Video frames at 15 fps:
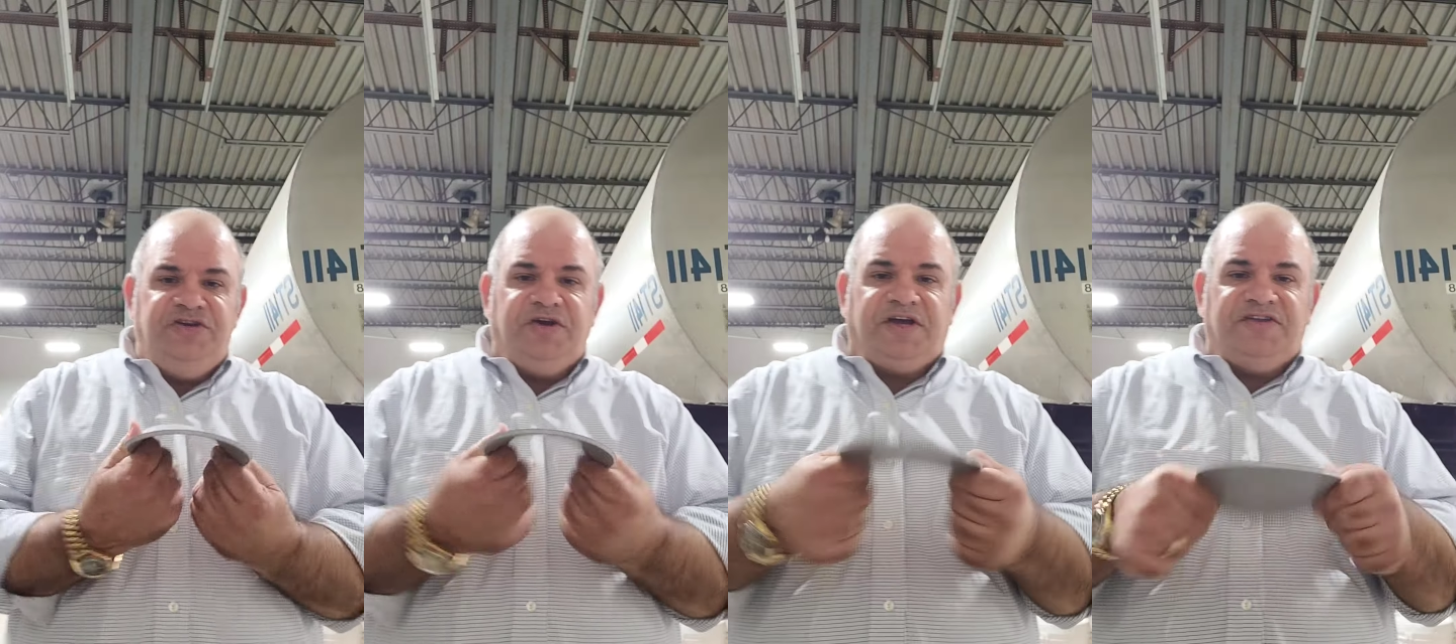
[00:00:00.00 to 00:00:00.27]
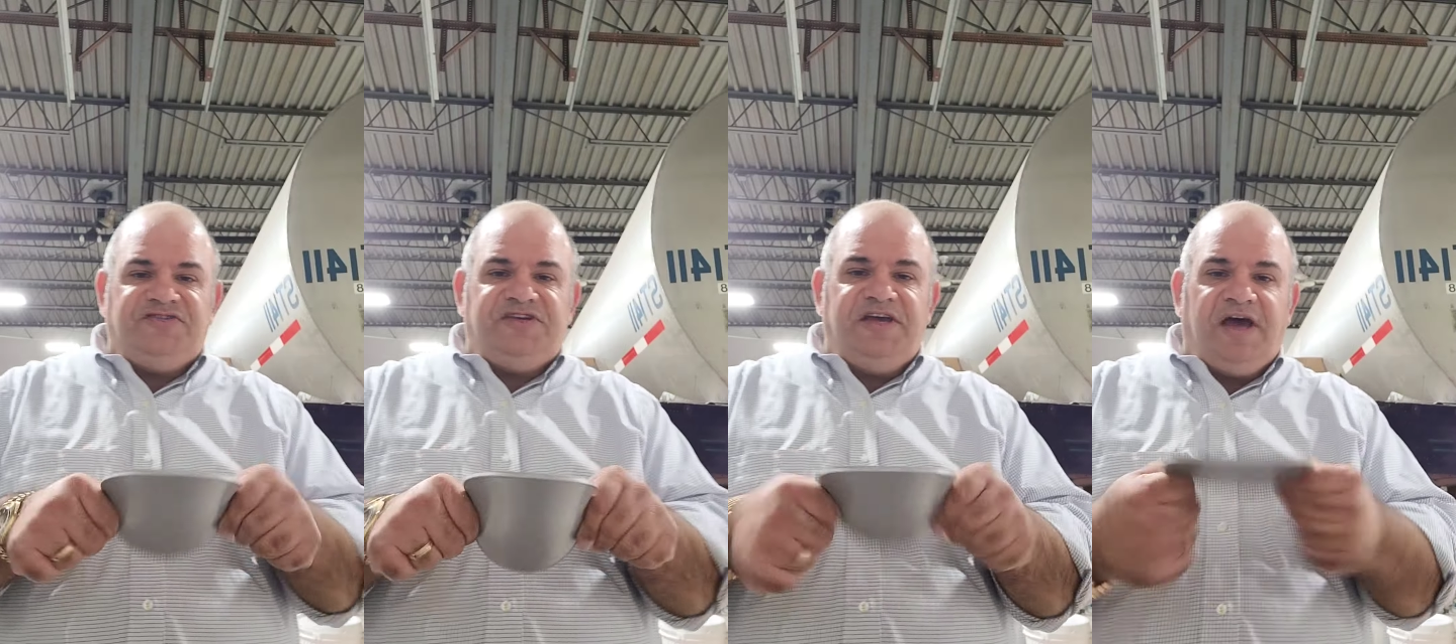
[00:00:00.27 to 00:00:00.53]
you
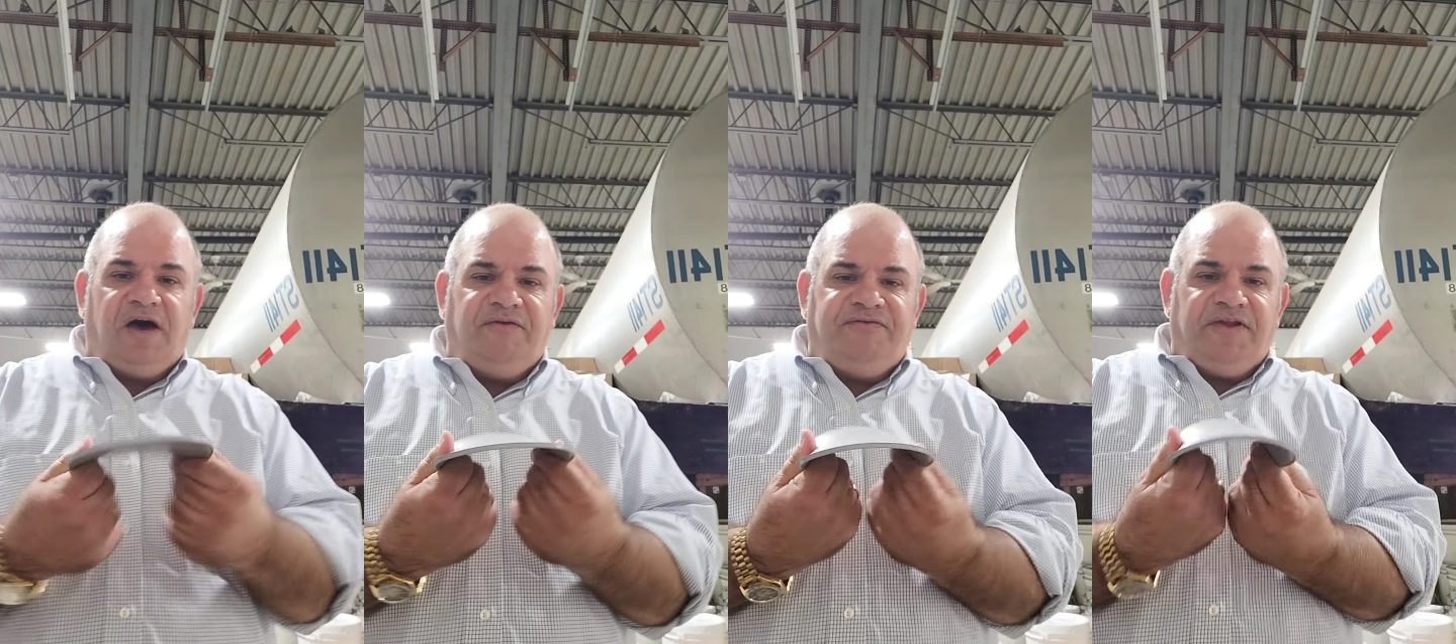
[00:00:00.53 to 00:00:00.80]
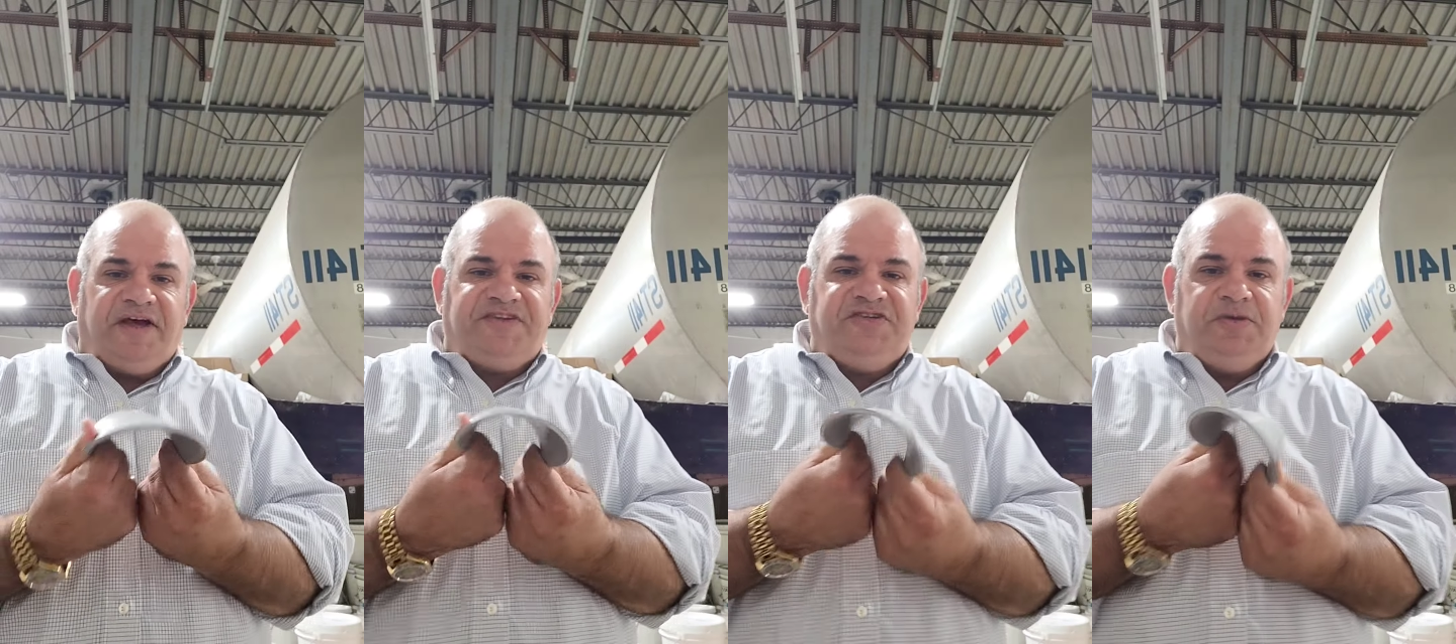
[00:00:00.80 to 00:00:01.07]
can see how
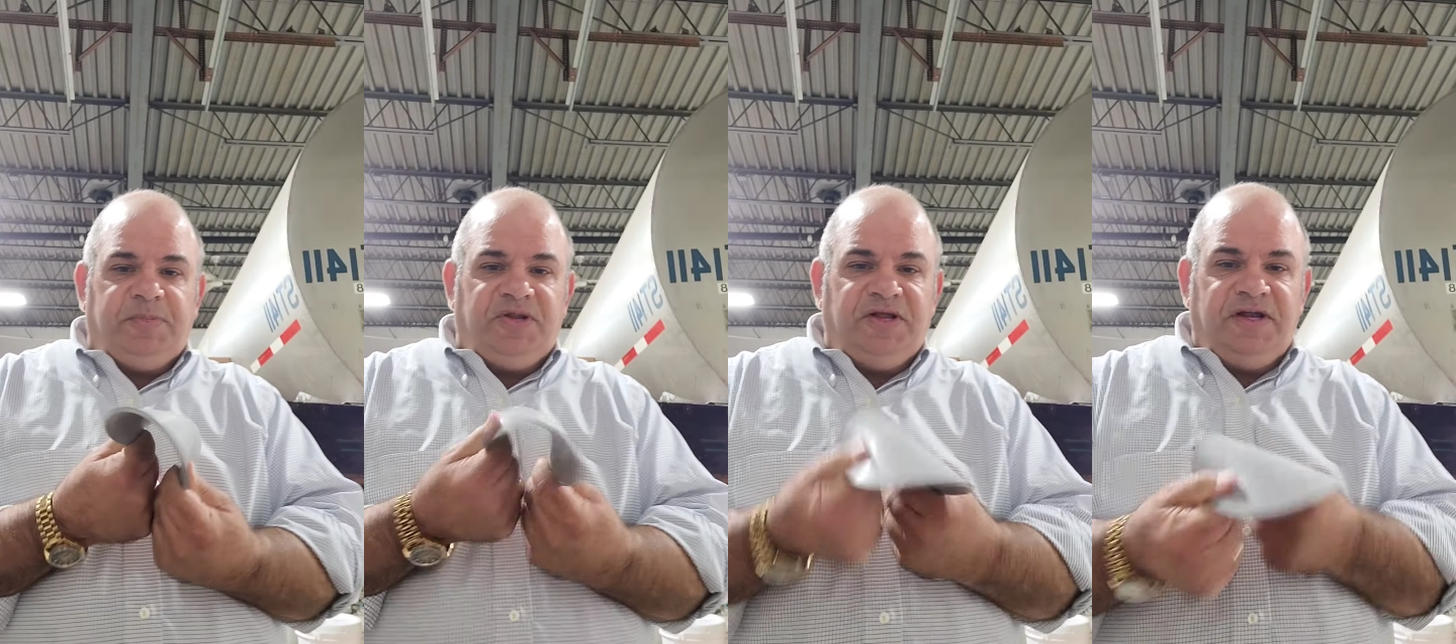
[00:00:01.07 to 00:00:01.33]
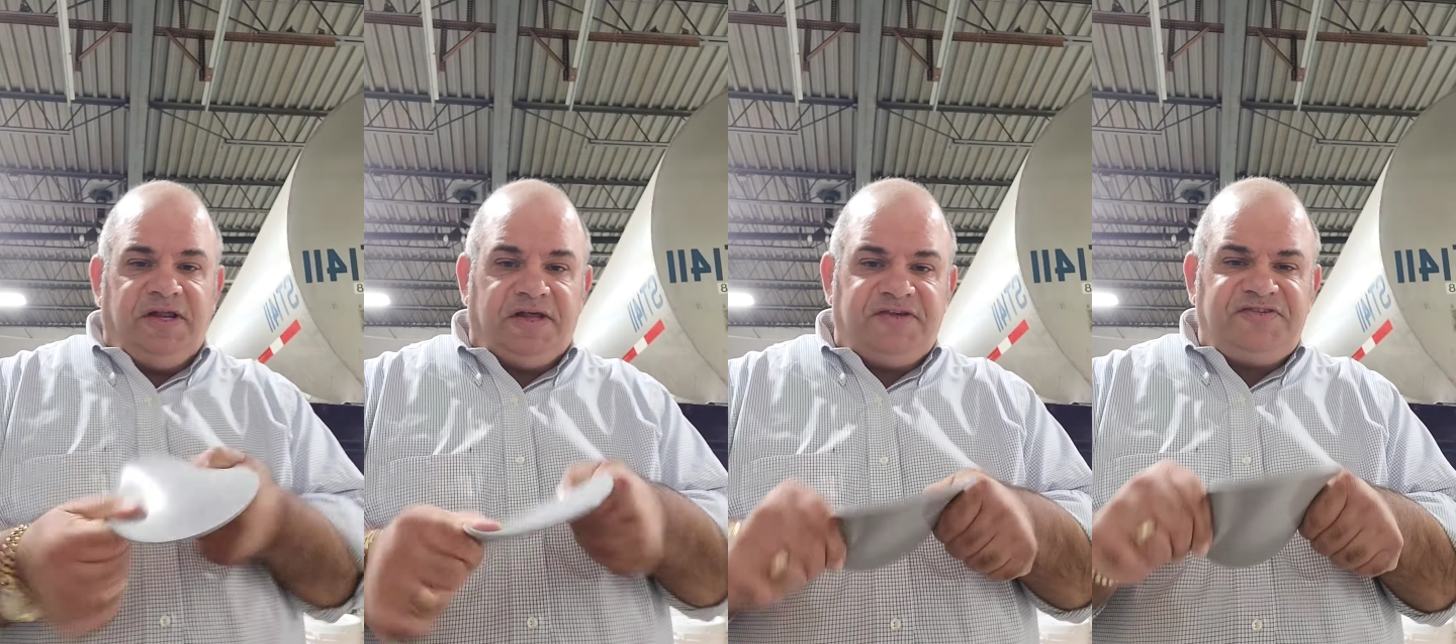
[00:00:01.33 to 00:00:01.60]
flexible
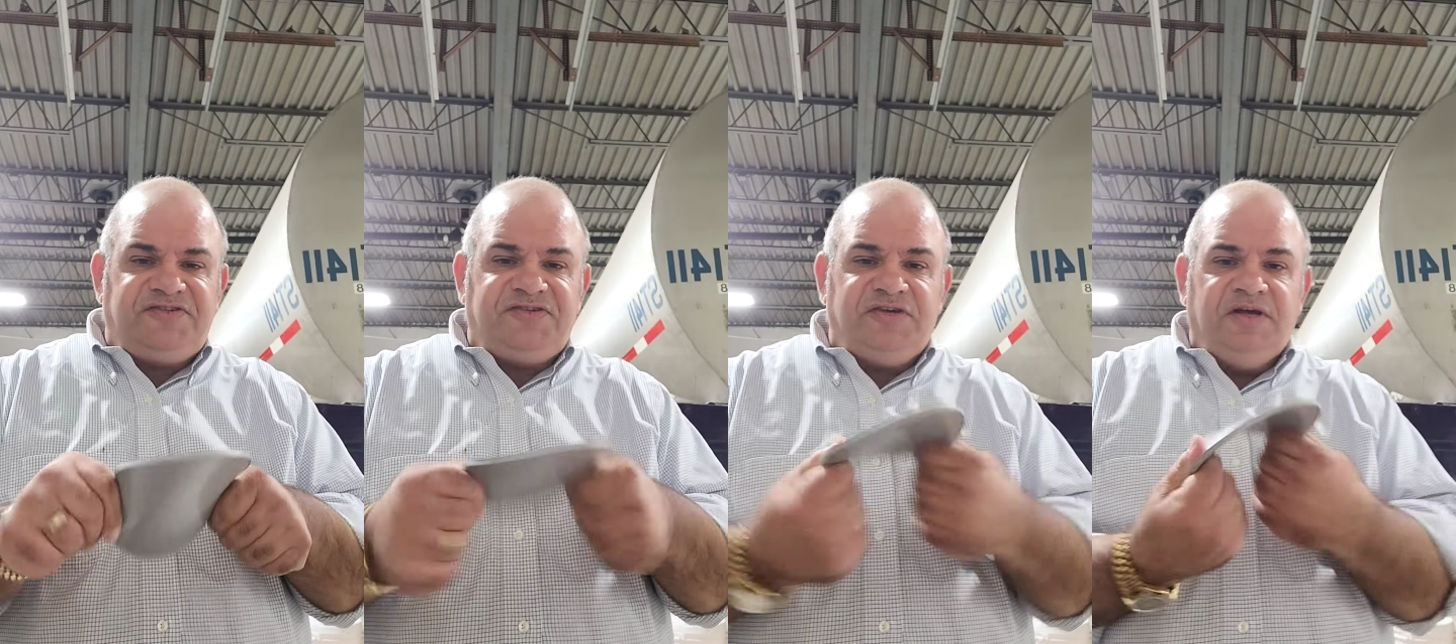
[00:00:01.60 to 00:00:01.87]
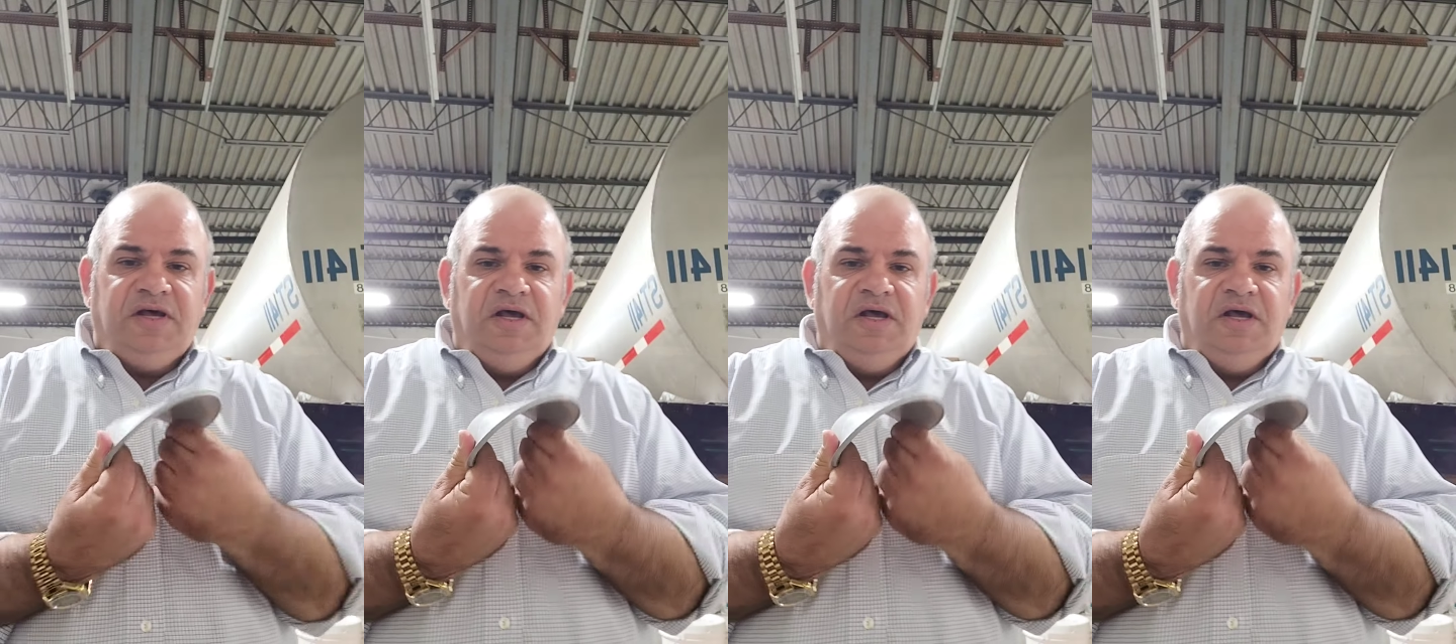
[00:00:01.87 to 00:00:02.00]
it is.